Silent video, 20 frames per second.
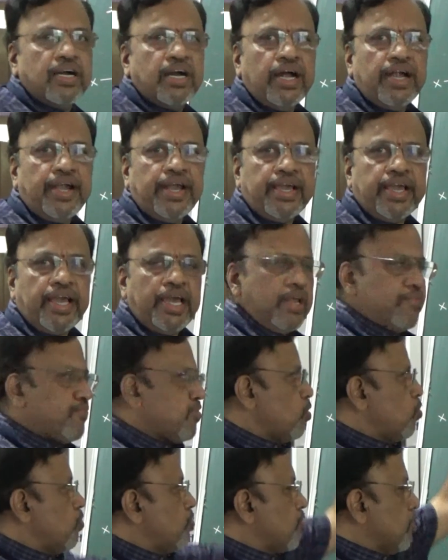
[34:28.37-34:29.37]
And again if
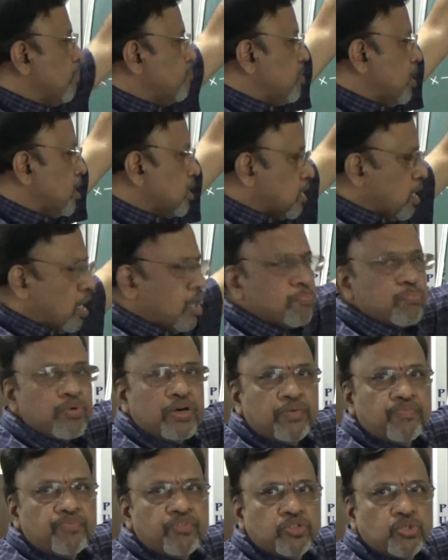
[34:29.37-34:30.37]
I look from the
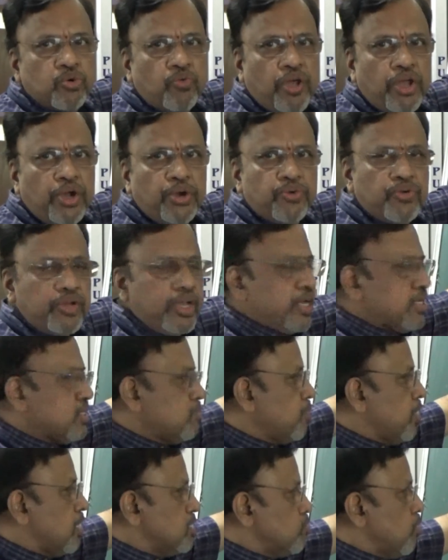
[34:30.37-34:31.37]
top, so where do we
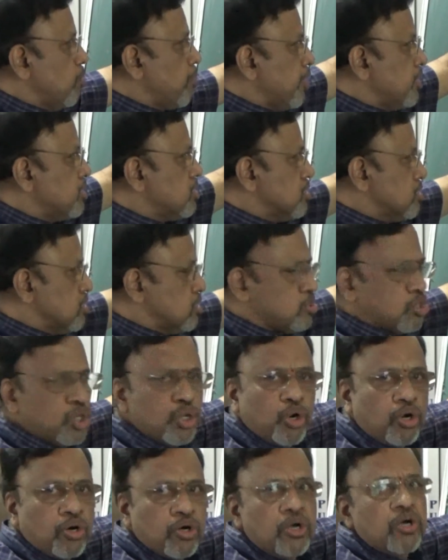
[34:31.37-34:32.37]
get, because VP distance is
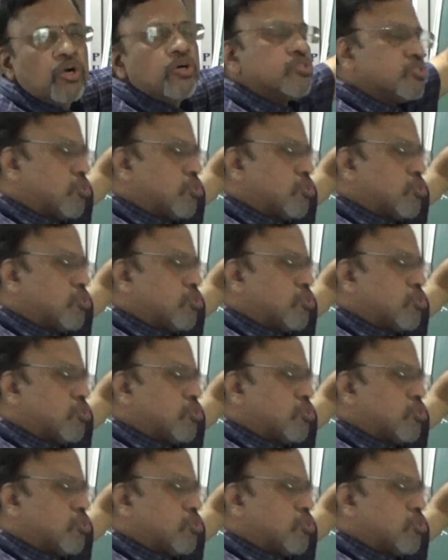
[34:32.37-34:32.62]
0.